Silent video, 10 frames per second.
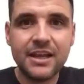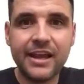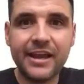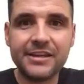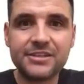
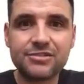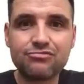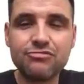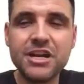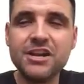
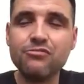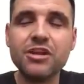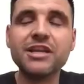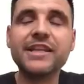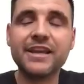It's really,
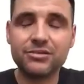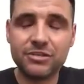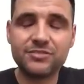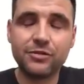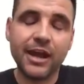really
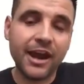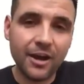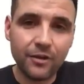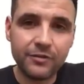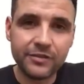dangerous for your health.